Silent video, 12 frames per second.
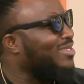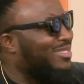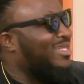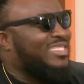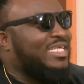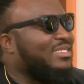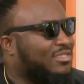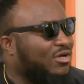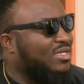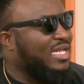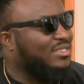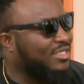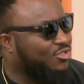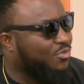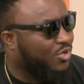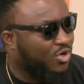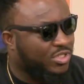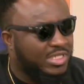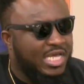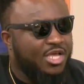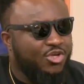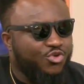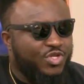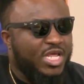It's unnecessary because
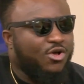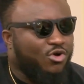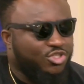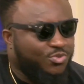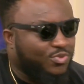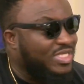you didn't contribute.